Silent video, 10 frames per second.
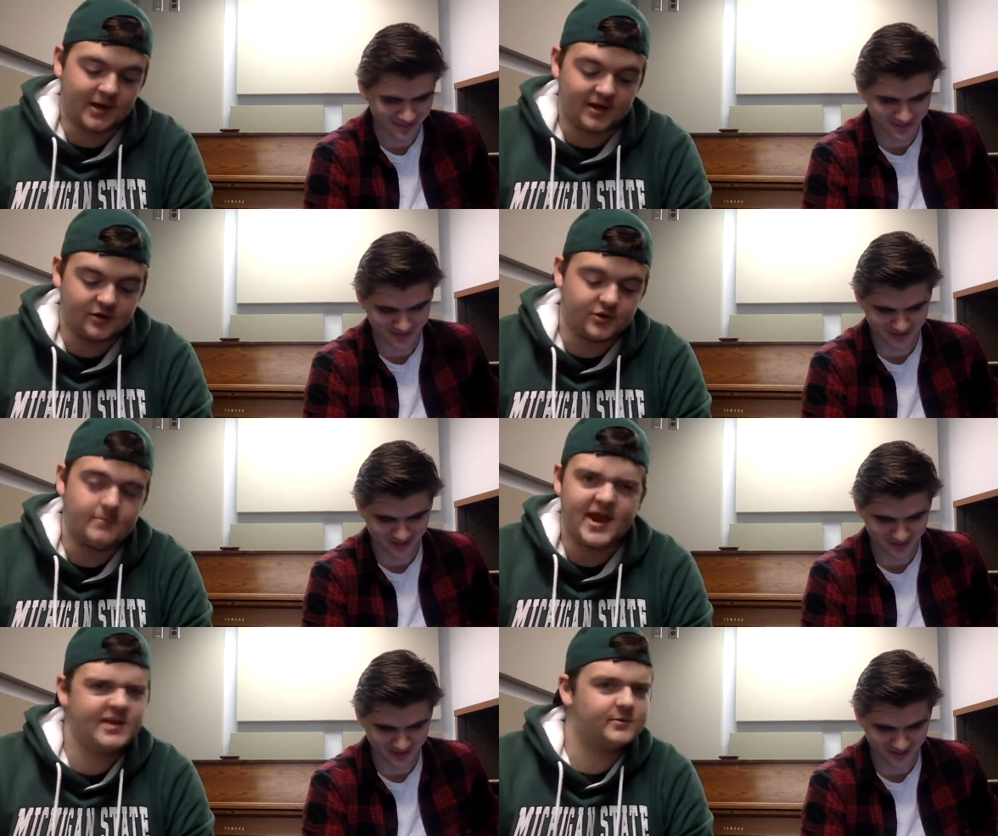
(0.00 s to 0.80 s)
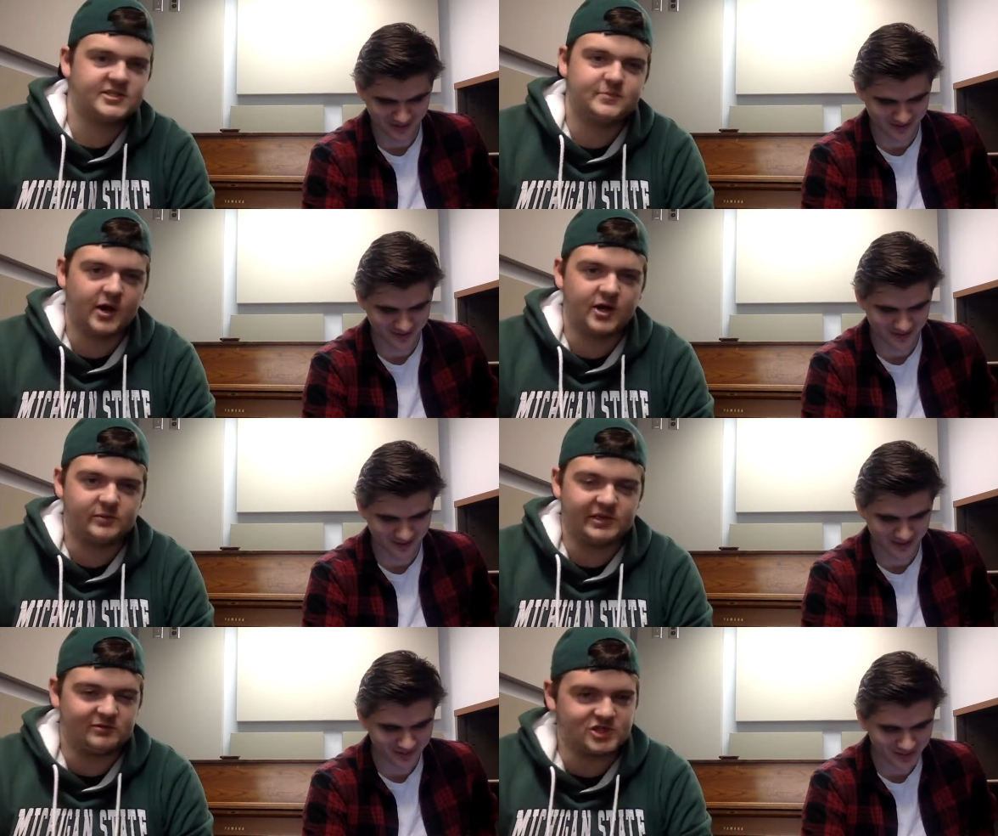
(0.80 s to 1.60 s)
Speaker 1: Adler, the man who inspired him
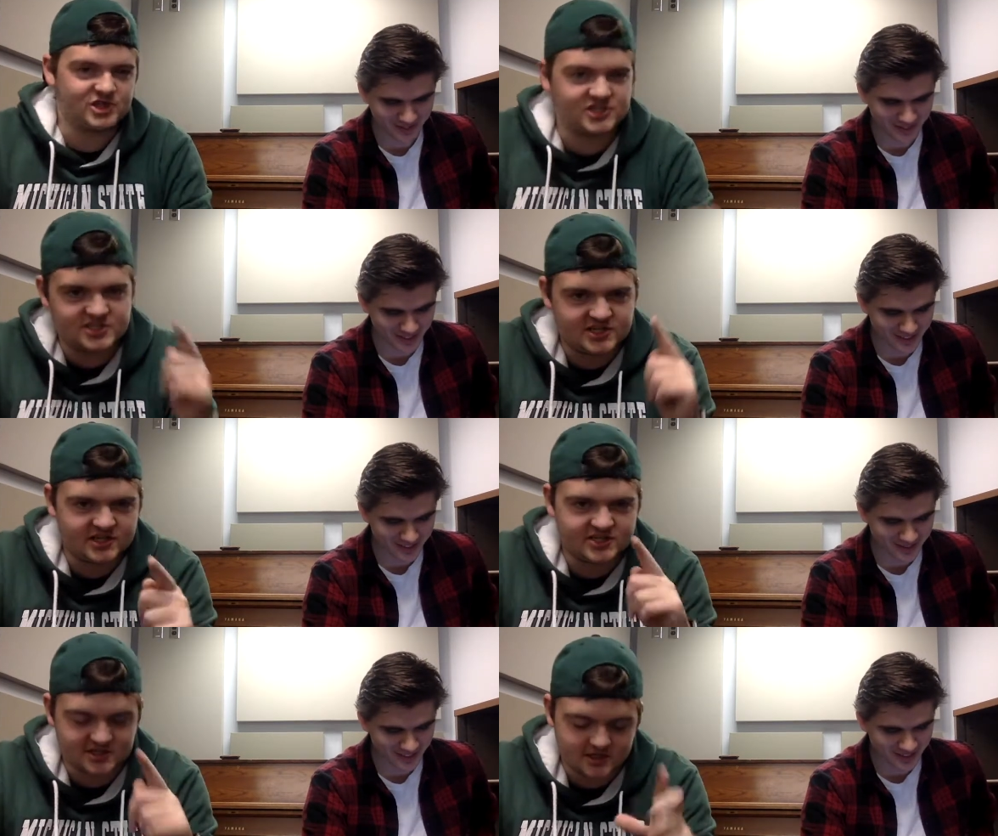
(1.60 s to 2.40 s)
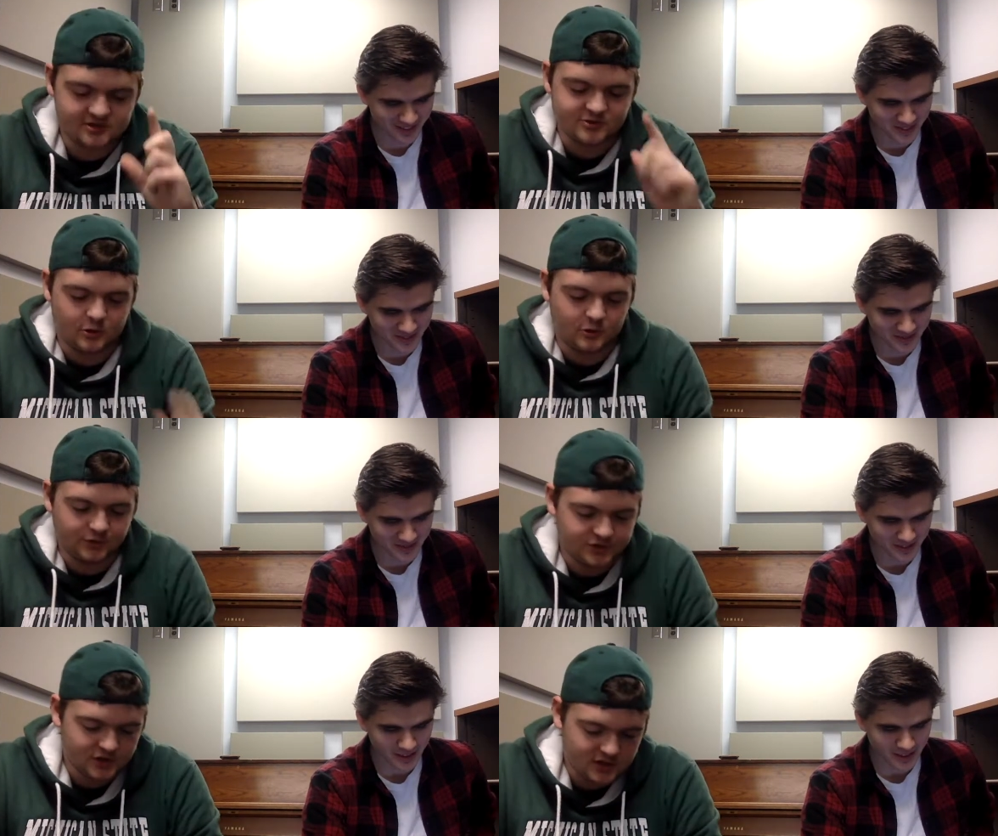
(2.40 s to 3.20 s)
when he was just six years
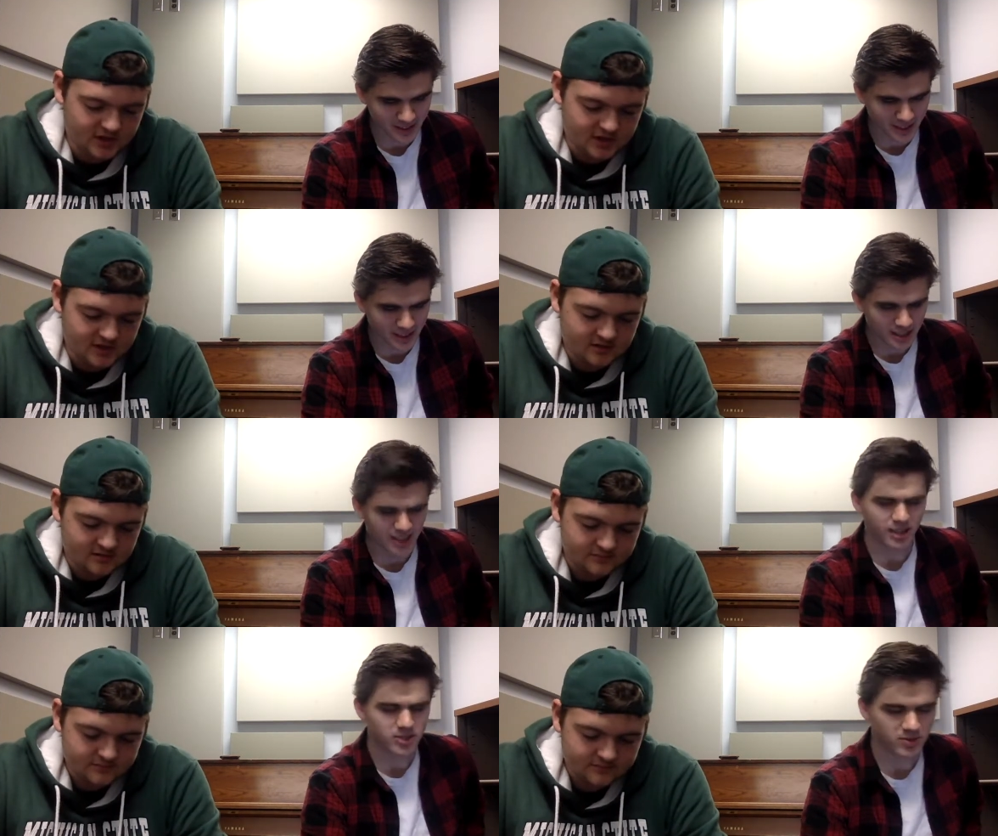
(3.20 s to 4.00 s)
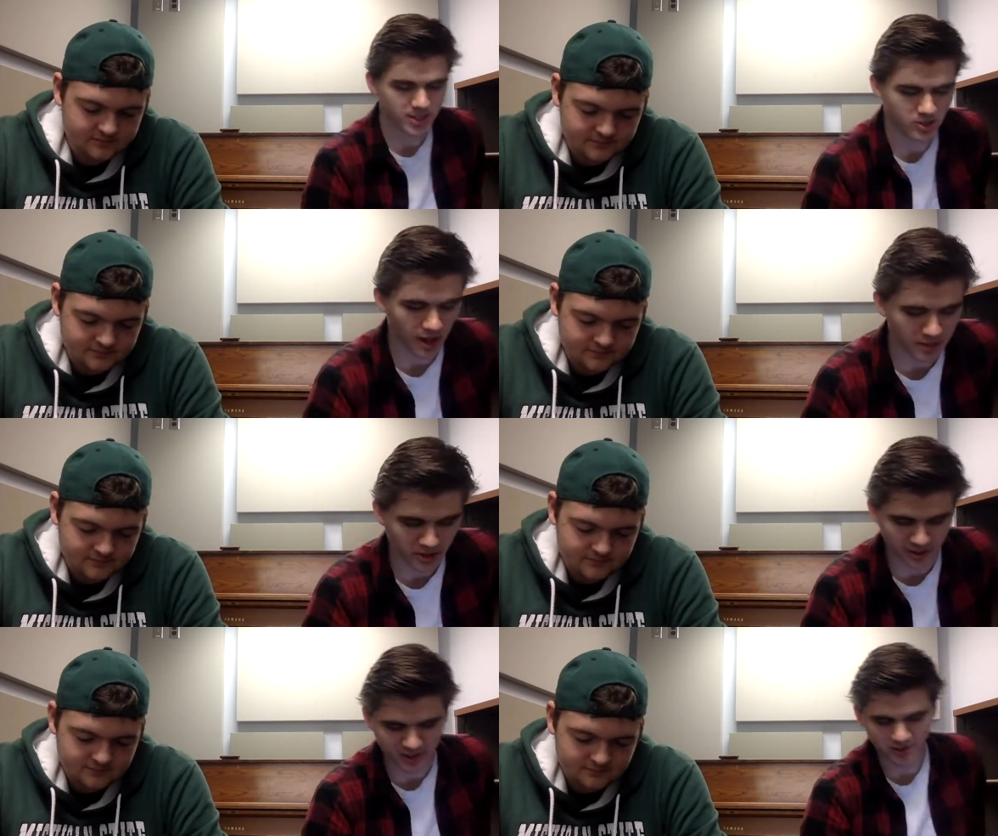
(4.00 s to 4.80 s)
Speaker 2: old. He also was a drama
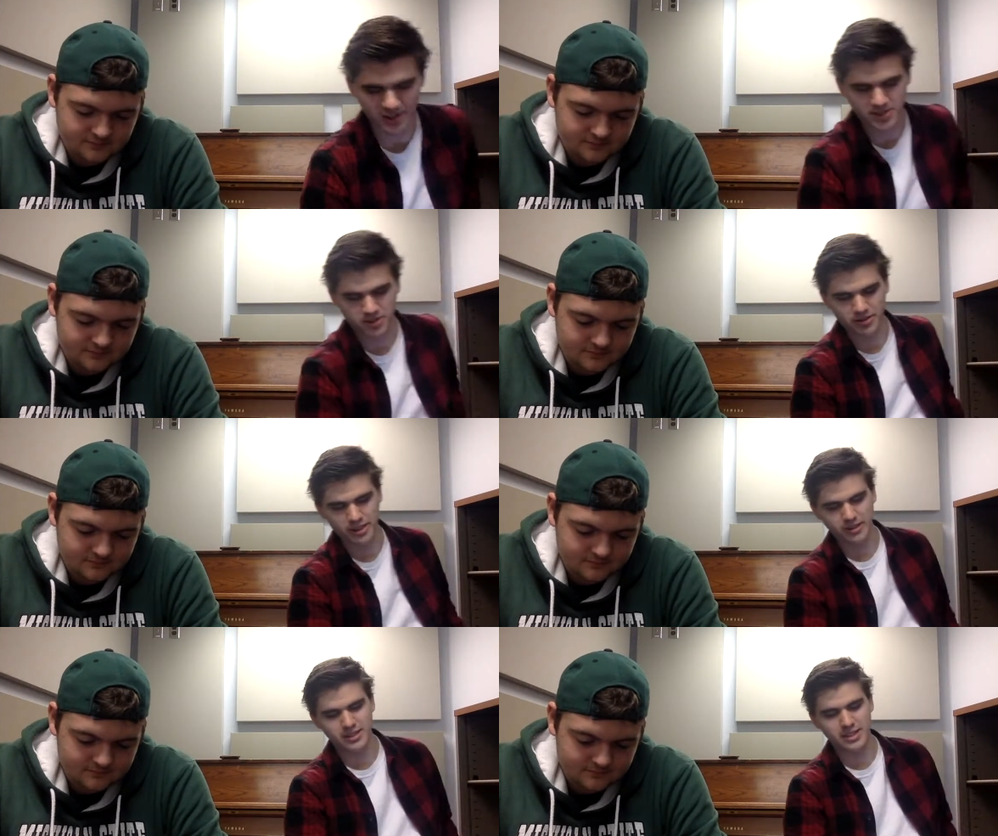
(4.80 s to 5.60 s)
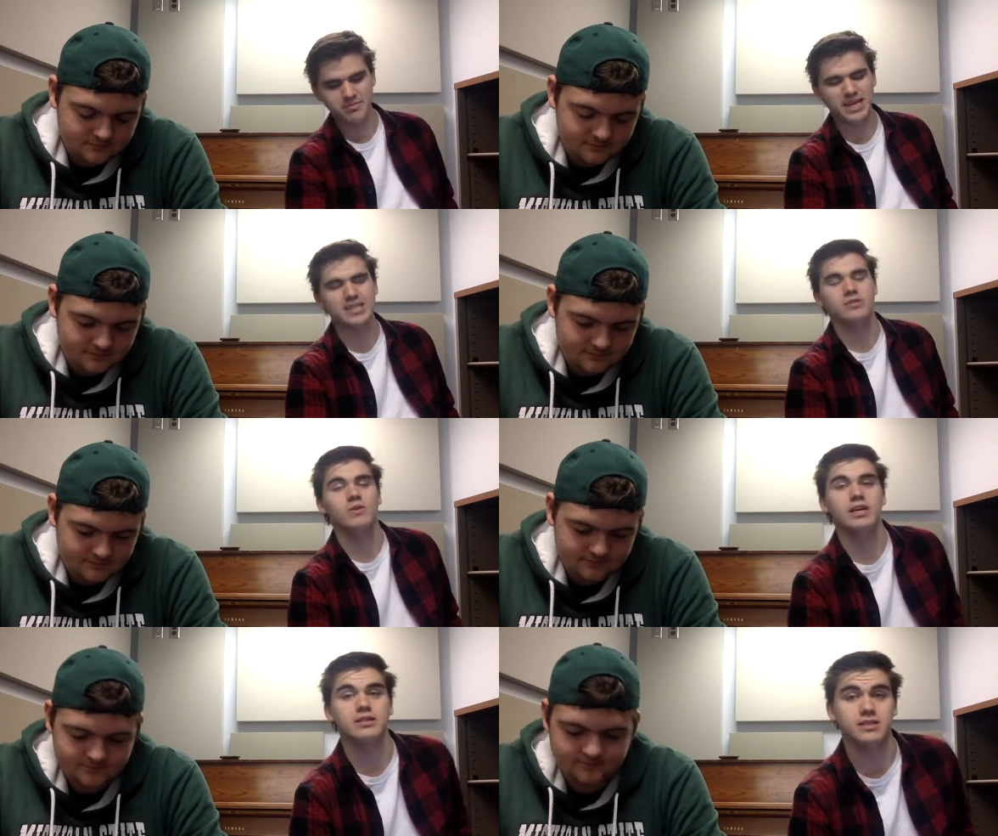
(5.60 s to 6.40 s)
critic throughout his career, and he passed
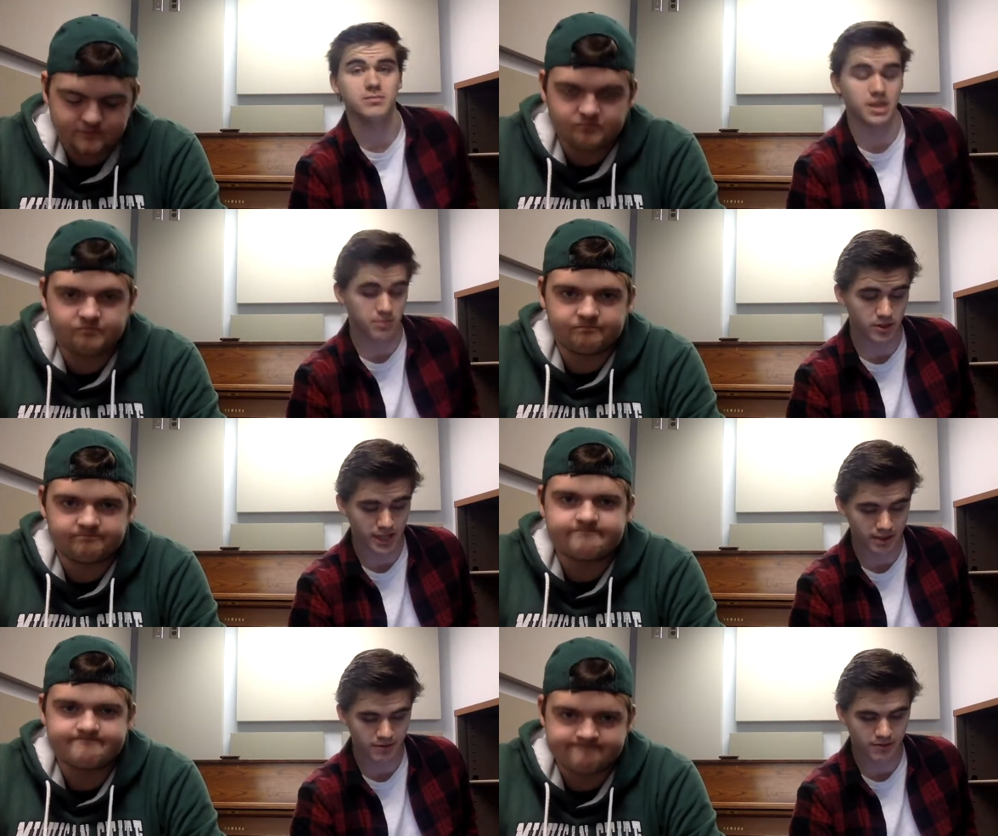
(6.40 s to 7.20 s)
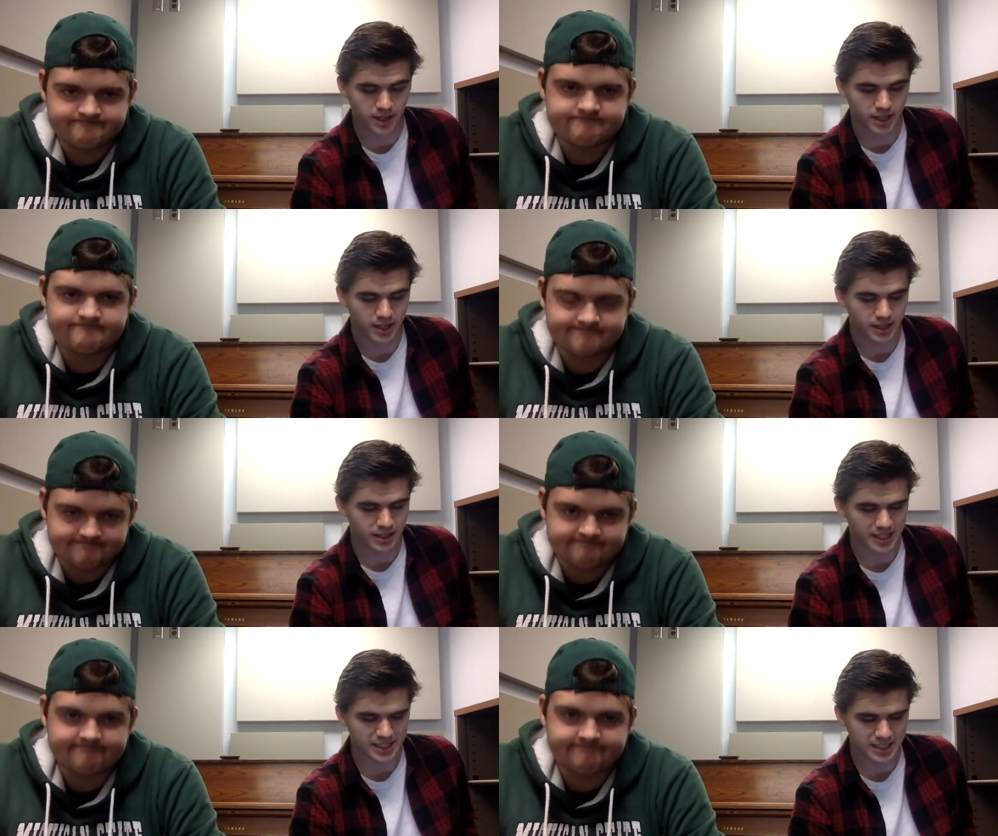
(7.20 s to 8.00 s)
away on September 9th,
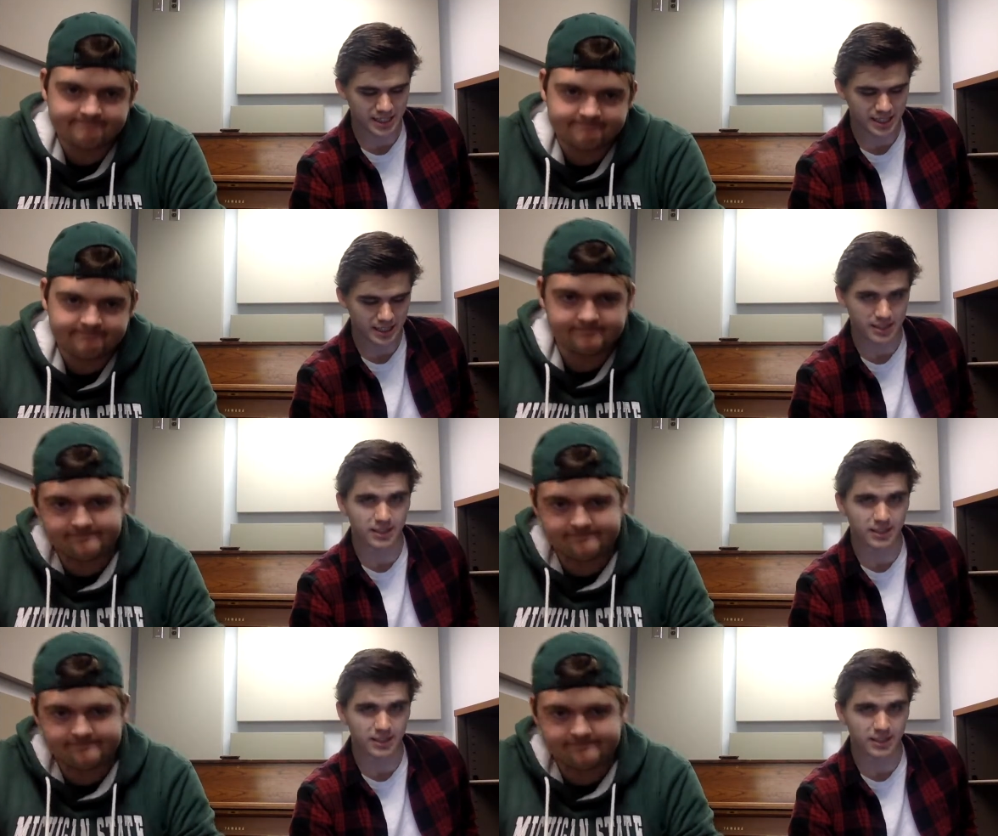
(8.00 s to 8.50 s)
1980, at